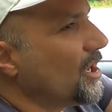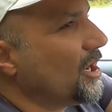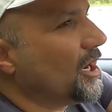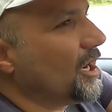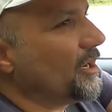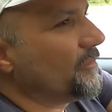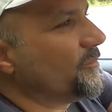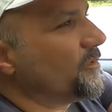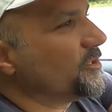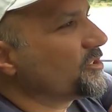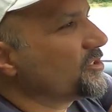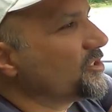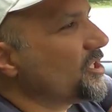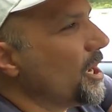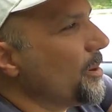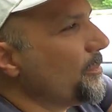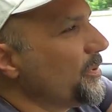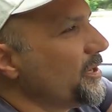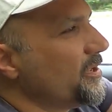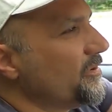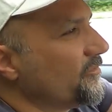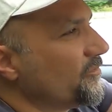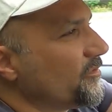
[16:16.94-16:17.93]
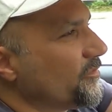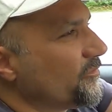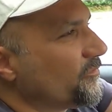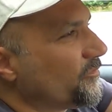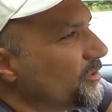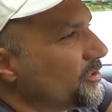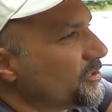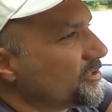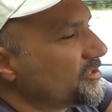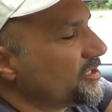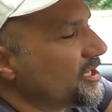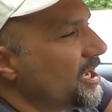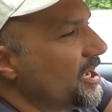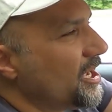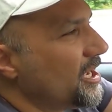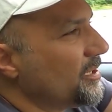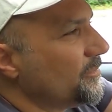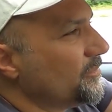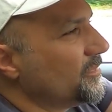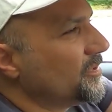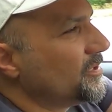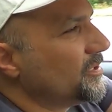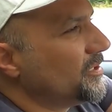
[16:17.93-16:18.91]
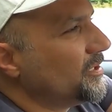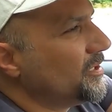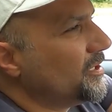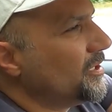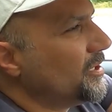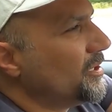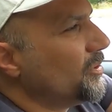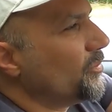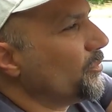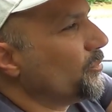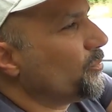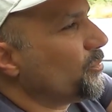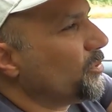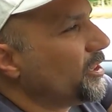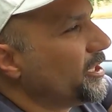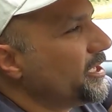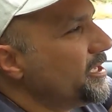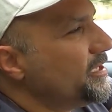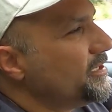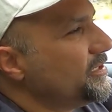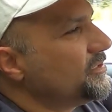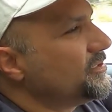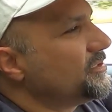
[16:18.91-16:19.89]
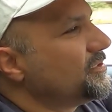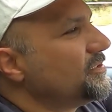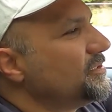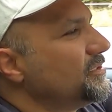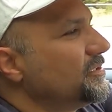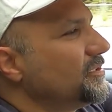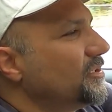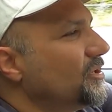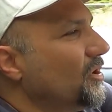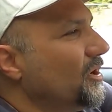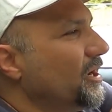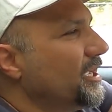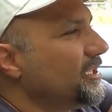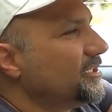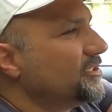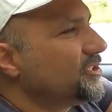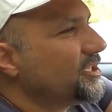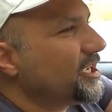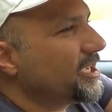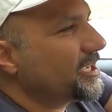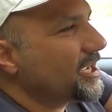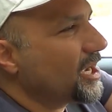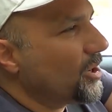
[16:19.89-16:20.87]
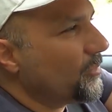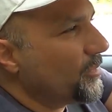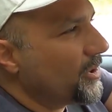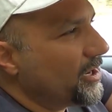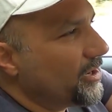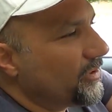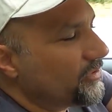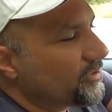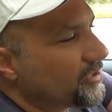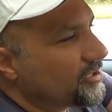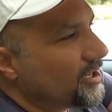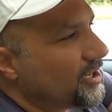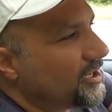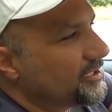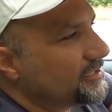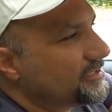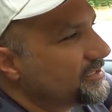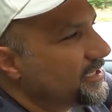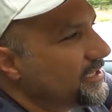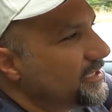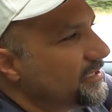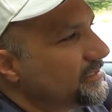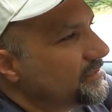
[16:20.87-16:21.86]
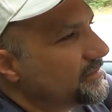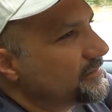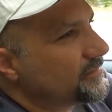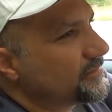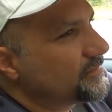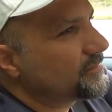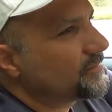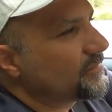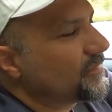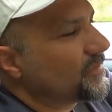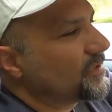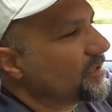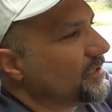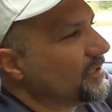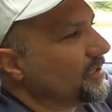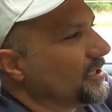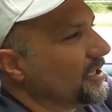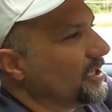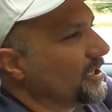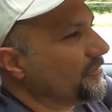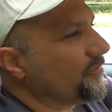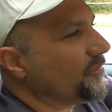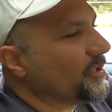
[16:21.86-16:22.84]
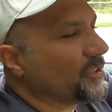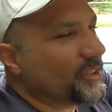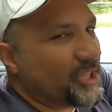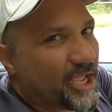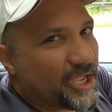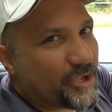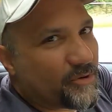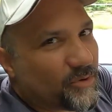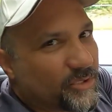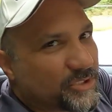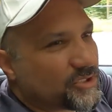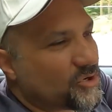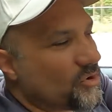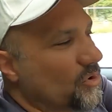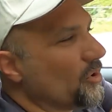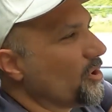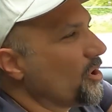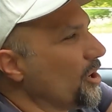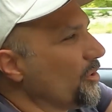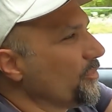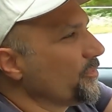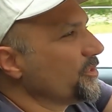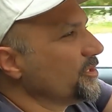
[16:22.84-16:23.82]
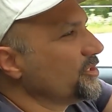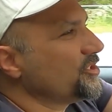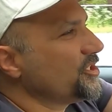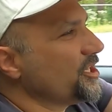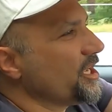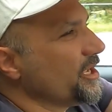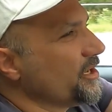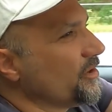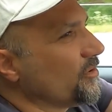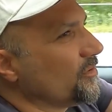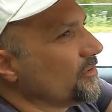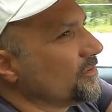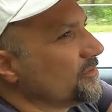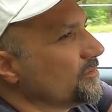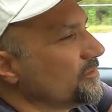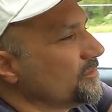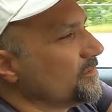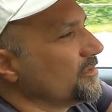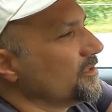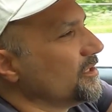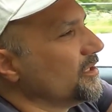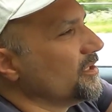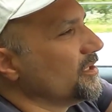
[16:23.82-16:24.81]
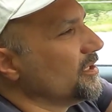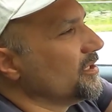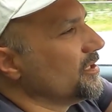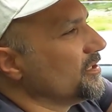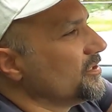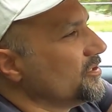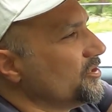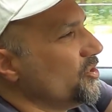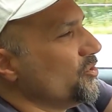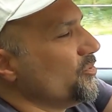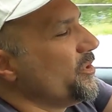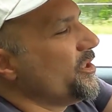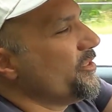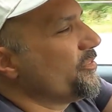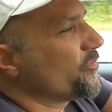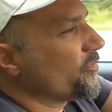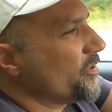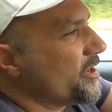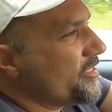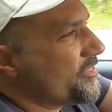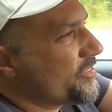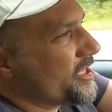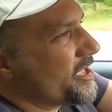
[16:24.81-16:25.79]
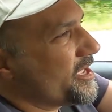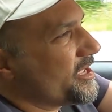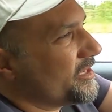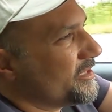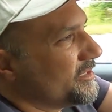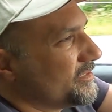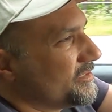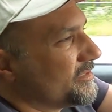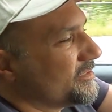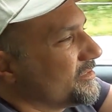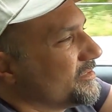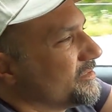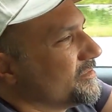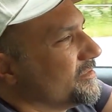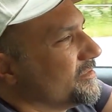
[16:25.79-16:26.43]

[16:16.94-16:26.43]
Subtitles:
If you're stopping in for the first time, please go ahead and check out my other content. If you like what's going on with the channel, do me 3 things.